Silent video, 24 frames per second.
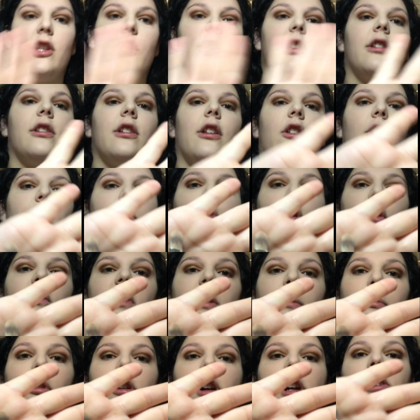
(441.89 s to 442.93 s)
It's another Morphe
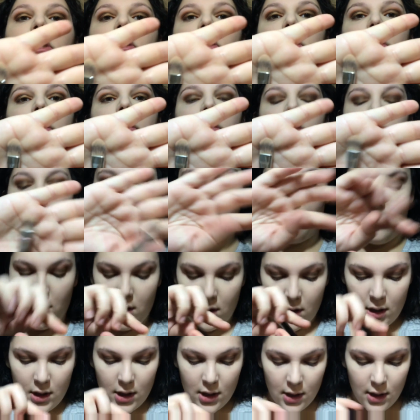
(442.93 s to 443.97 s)
brush.
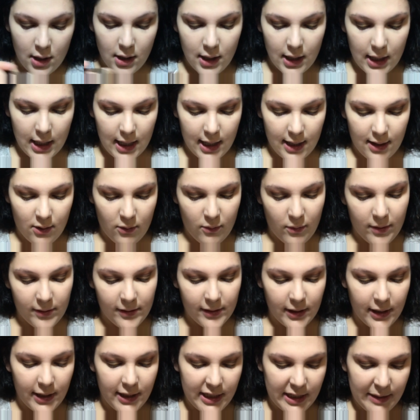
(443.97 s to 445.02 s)
And we're just
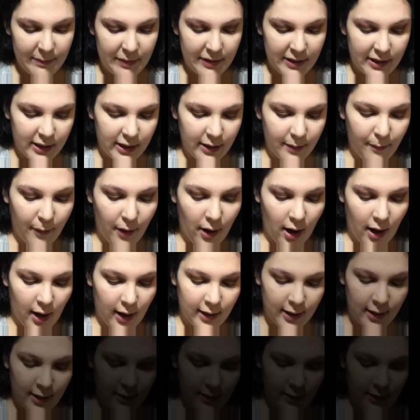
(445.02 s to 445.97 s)
gonna dip into the pot.